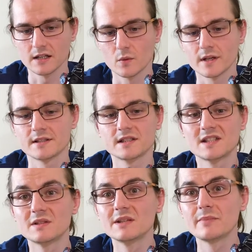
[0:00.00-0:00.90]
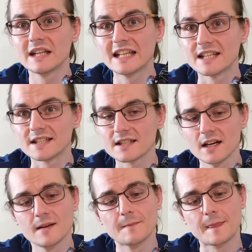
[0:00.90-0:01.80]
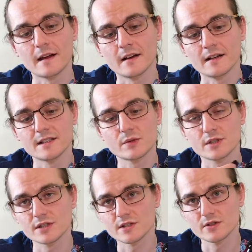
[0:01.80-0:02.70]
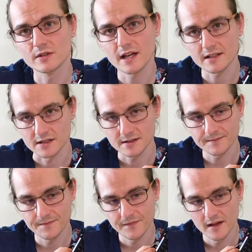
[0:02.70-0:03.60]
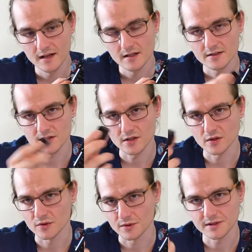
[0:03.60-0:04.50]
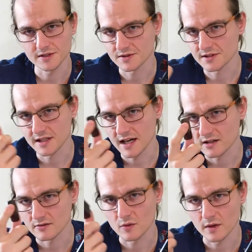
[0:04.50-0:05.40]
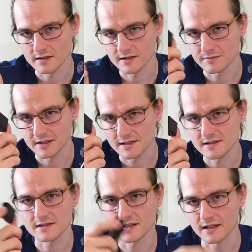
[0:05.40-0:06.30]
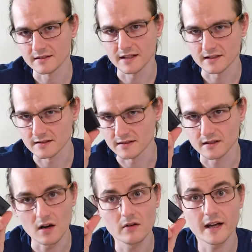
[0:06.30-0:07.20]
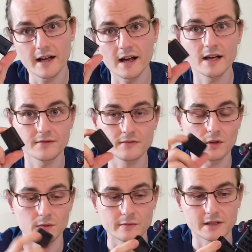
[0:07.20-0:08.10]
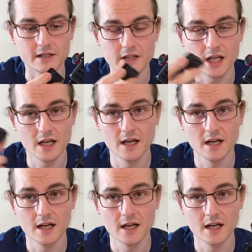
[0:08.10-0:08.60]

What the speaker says: When it's depleted, it switches to the other. So you'll see how one depletes and then, okay, I have one more battery.